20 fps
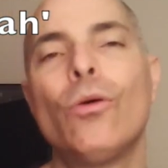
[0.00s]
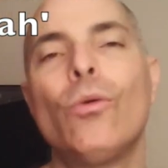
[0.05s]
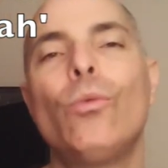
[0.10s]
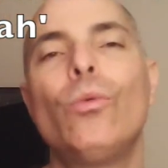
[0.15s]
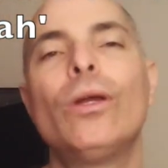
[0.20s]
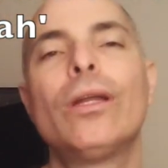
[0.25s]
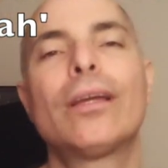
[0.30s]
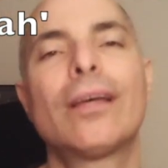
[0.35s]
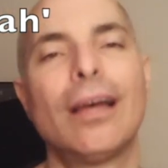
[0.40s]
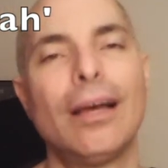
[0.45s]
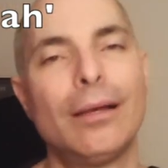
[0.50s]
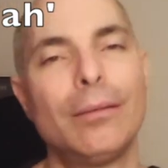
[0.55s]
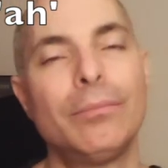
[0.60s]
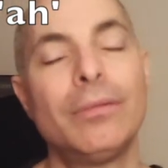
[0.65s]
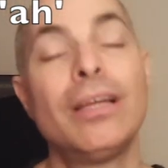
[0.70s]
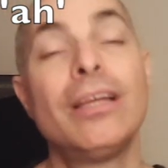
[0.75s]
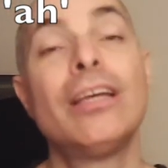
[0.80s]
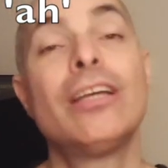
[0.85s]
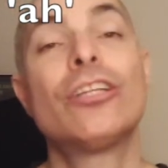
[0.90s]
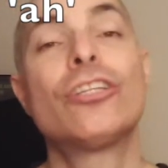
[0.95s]
will
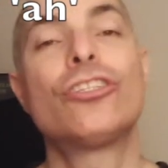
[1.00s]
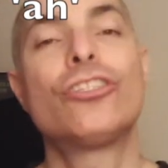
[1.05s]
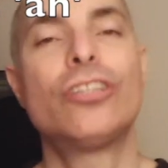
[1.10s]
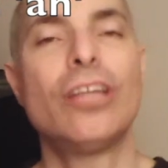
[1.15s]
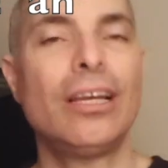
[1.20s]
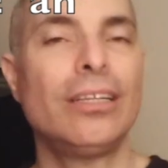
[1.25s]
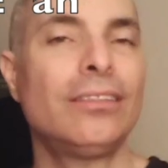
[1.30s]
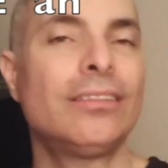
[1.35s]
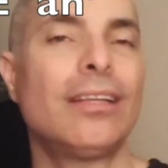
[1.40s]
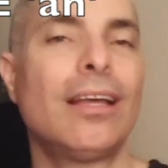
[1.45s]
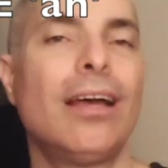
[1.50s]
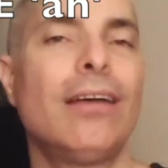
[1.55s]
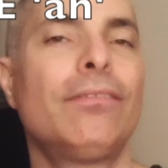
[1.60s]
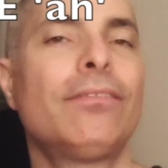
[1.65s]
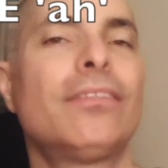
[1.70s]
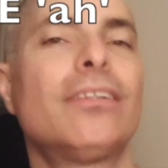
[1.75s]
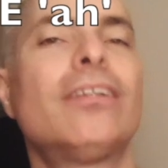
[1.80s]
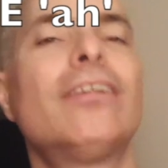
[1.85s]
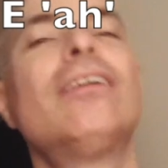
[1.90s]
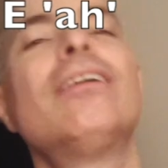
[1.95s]
come just
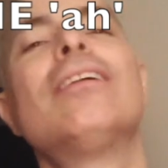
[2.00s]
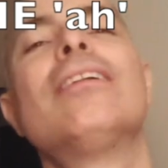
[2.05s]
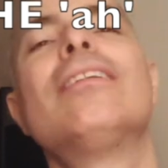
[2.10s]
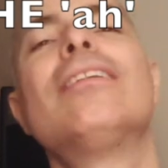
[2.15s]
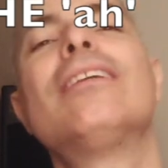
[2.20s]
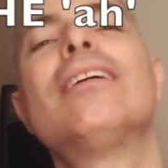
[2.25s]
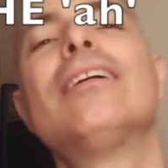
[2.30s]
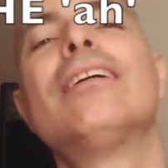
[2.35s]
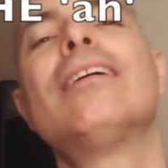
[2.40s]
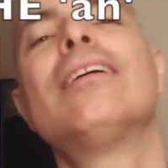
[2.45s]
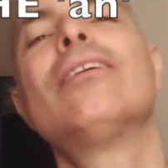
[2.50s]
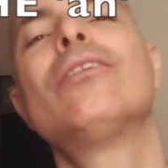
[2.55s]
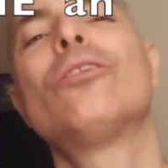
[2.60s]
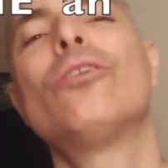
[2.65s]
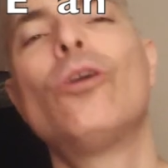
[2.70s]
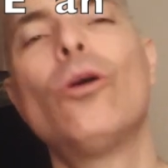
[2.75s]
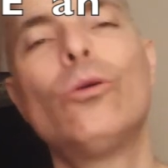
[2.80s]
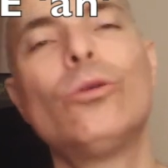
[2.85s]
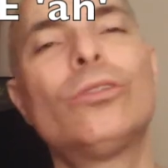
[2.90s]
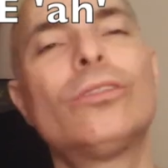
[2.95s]
after the
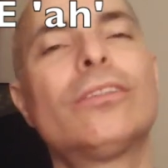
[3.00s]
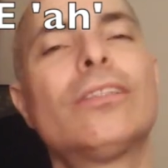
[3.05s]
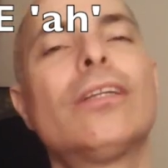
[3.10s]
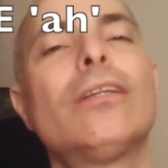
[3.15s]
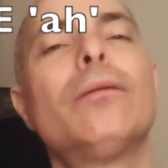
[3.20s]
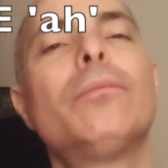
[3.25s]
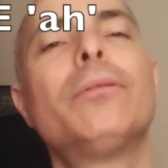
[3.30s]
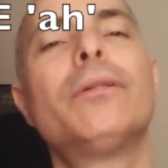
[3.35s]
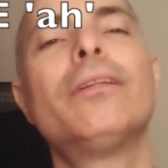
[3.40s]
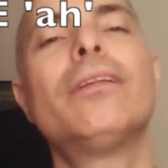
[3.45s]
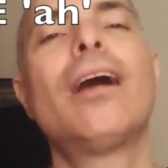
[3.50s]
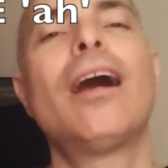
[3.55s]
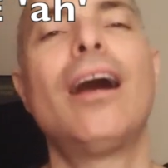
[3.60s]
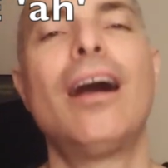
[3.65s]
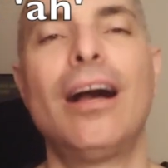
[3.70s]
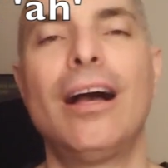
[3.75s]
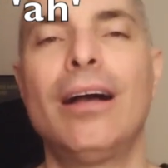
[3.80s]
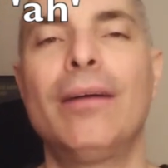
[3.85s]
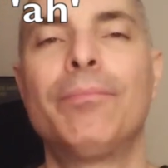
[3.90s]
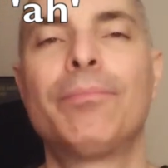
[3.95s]
ghost syllable
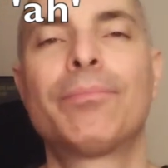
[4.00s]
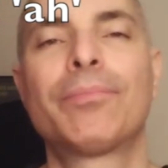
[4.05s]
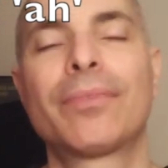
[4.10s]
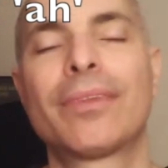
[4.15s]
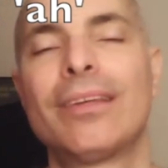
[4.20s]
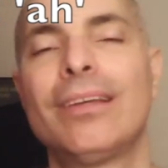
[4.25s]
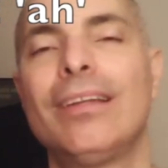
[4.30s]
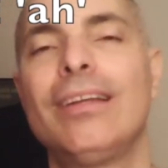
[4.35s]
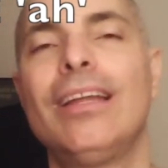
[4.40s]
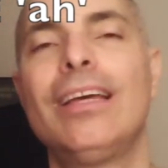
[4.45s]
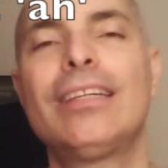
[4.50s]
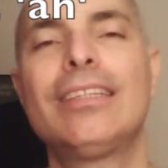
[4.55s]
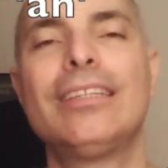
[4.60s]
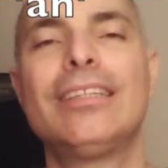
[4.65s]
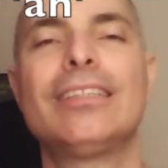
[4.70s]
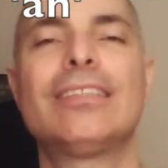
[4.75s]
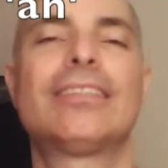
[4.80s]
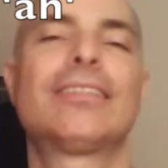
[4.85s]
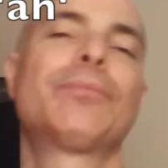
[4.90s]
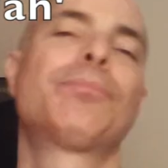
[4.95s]
a, like
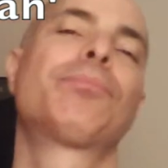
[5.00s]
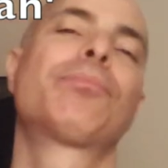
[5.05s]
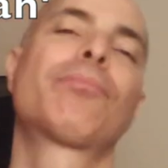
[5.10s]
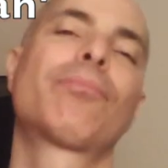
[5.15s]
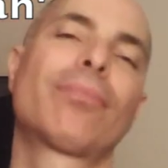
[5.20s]
this.